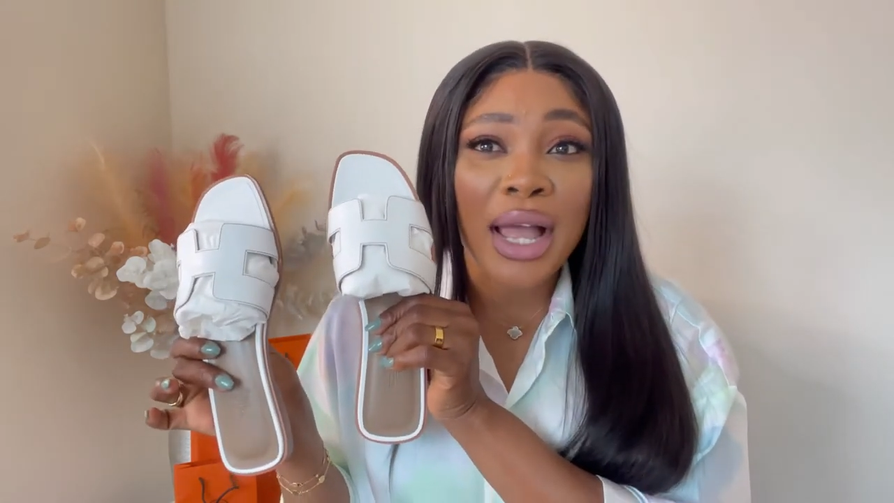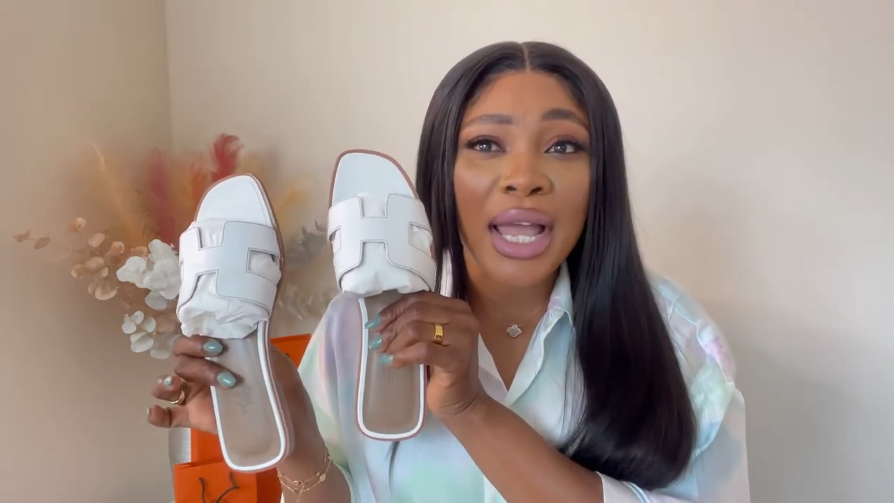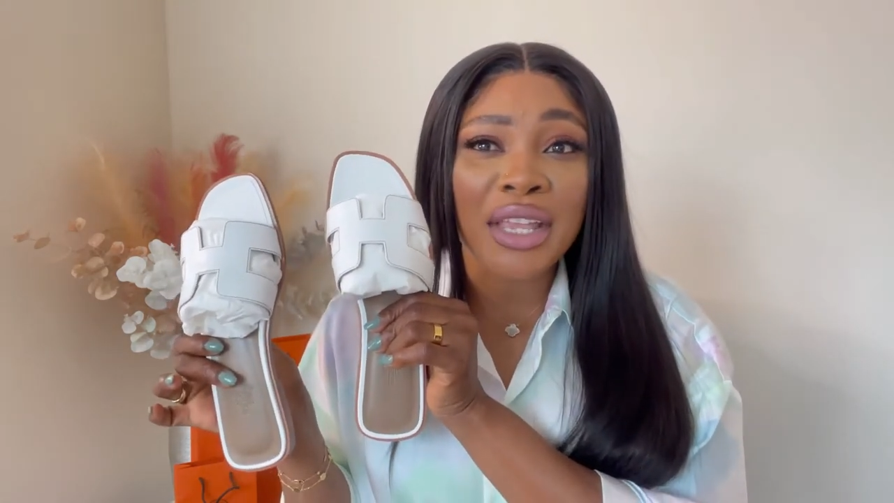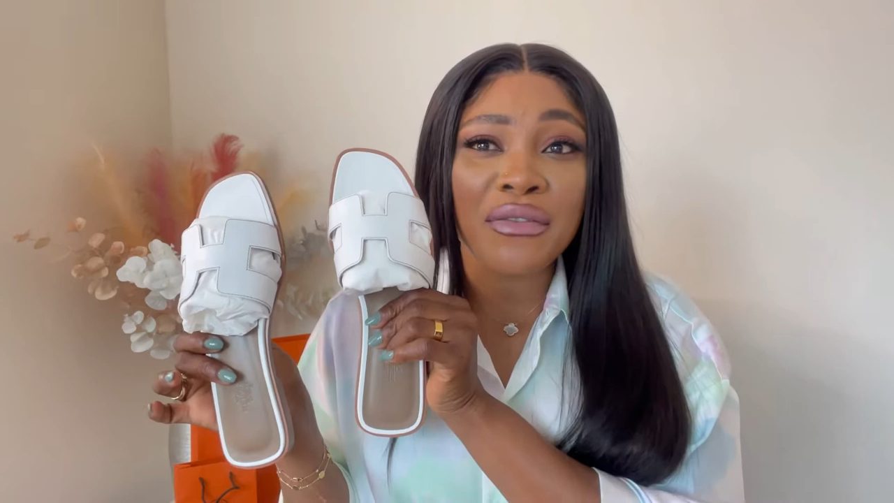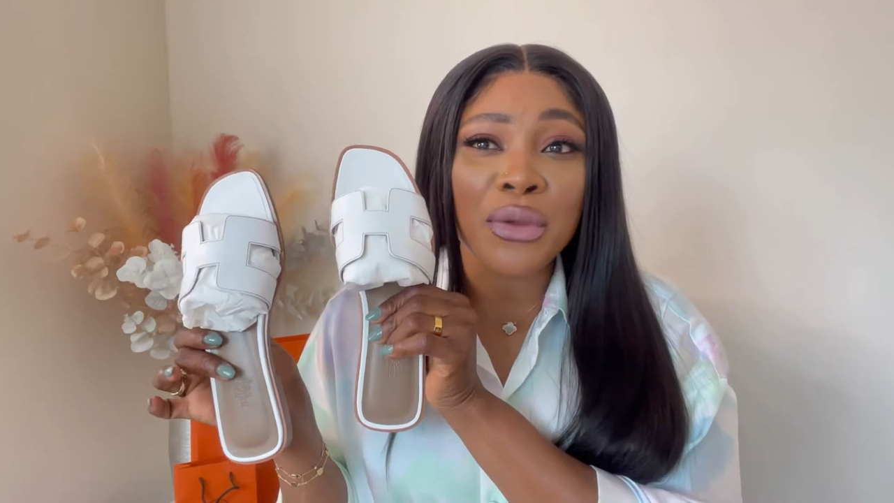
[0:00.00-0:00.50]
I
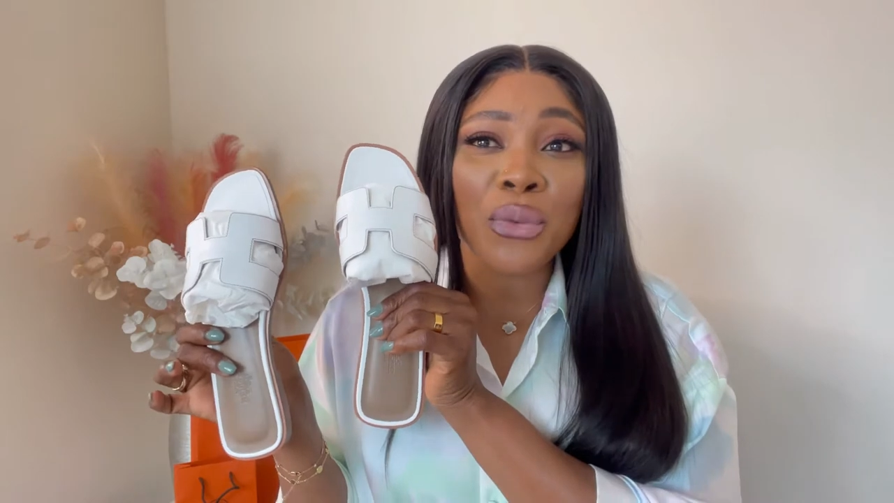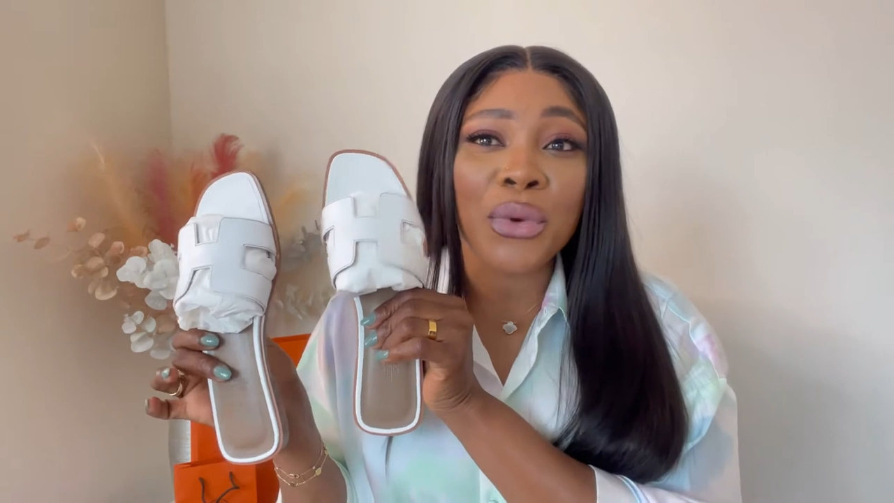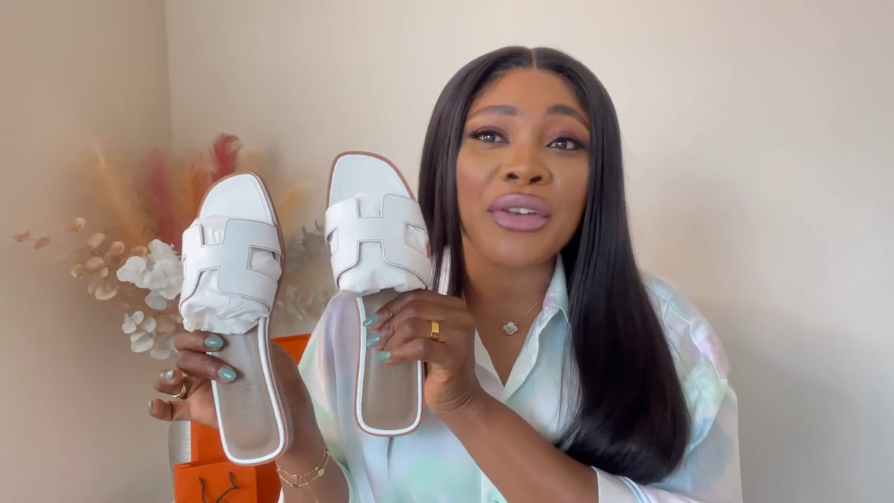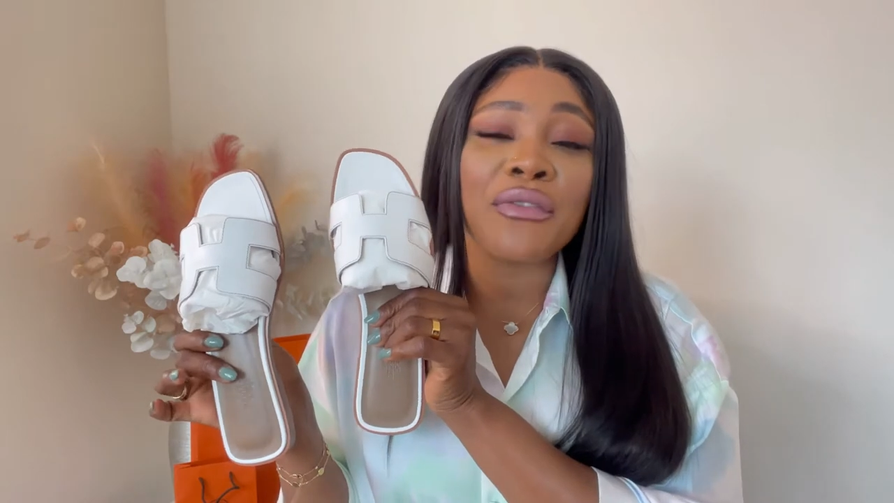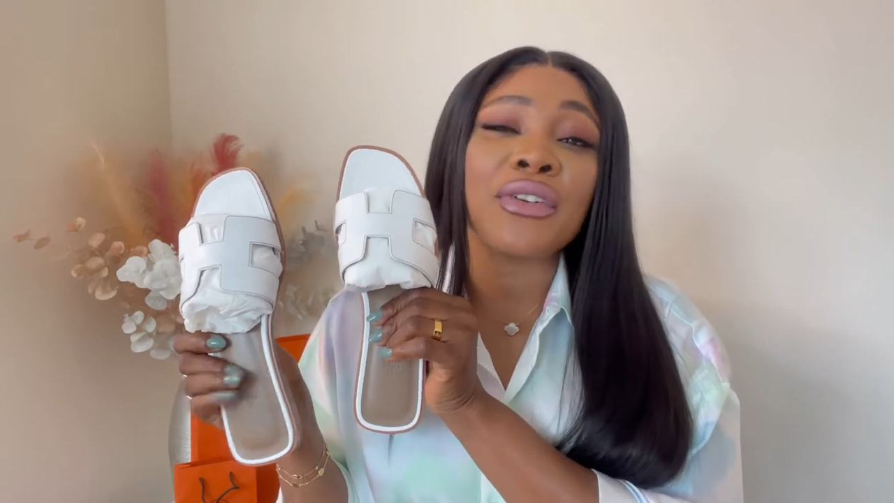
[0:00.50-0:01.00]
even
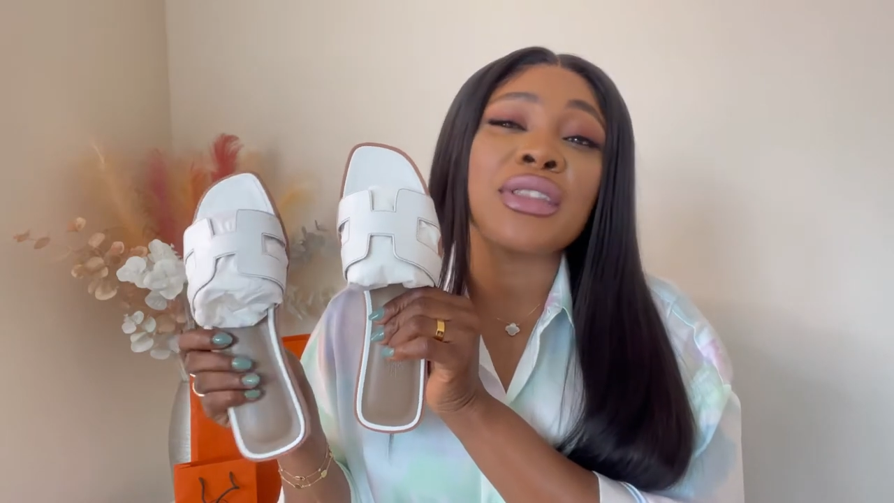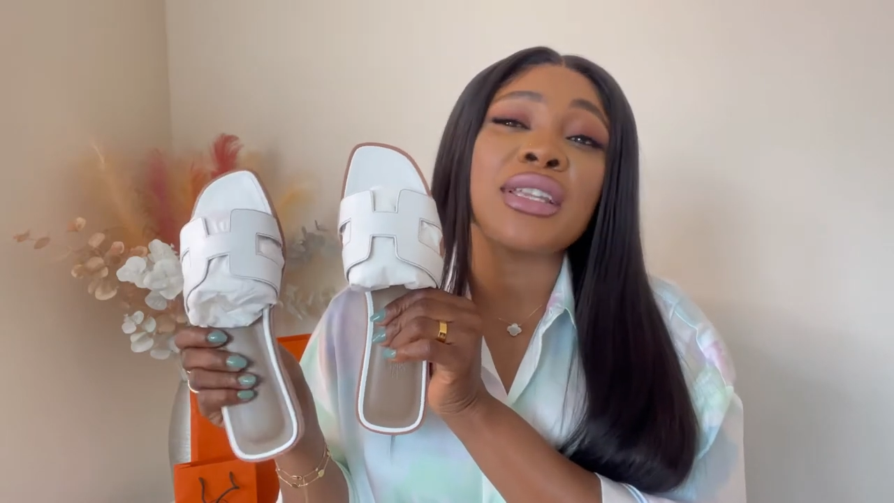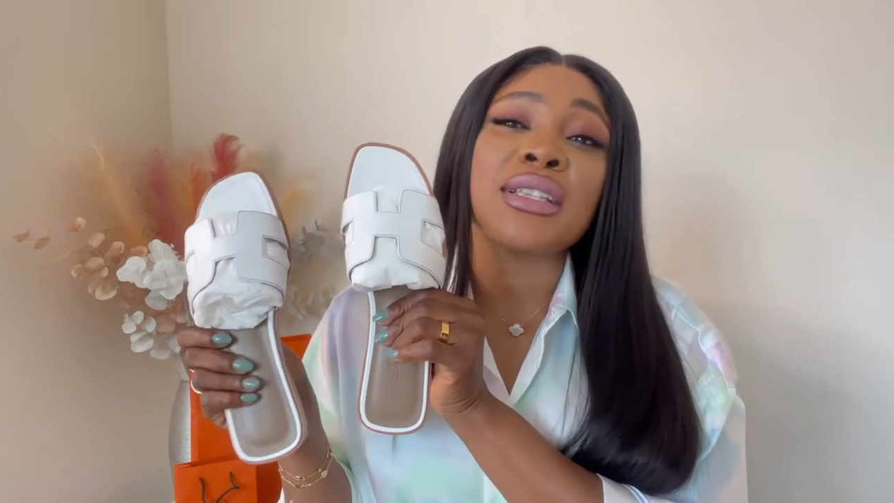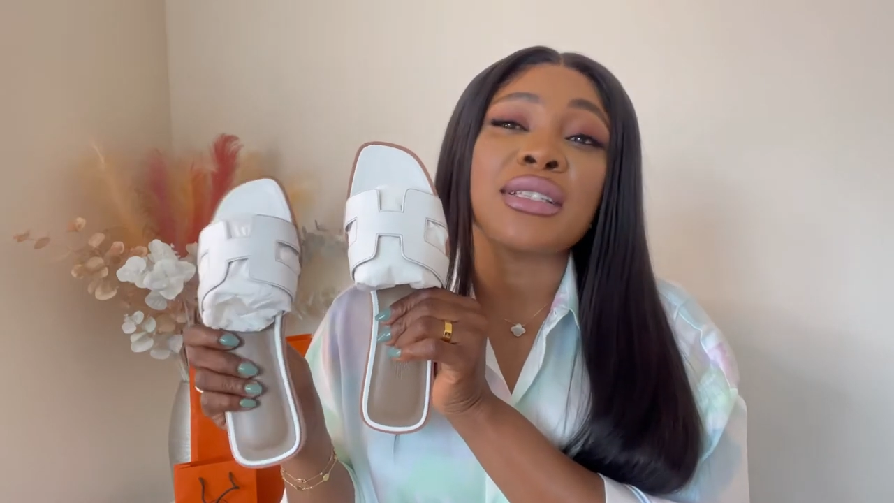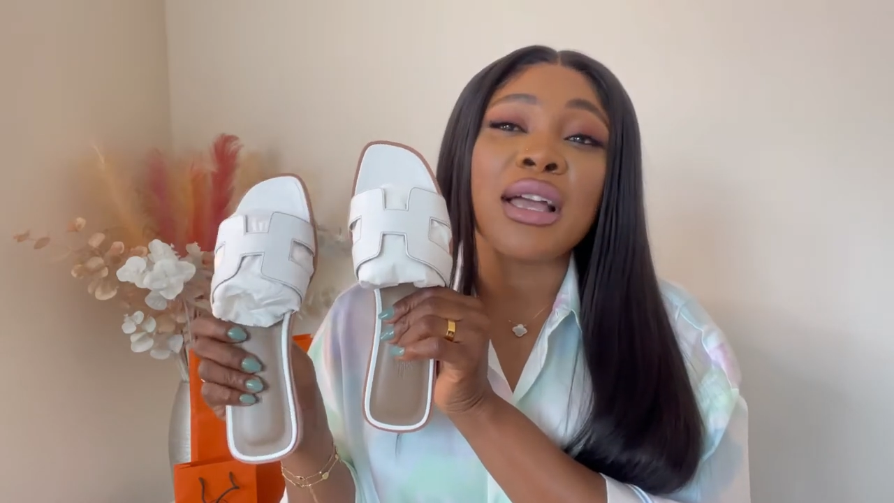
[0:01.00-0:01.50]
went for these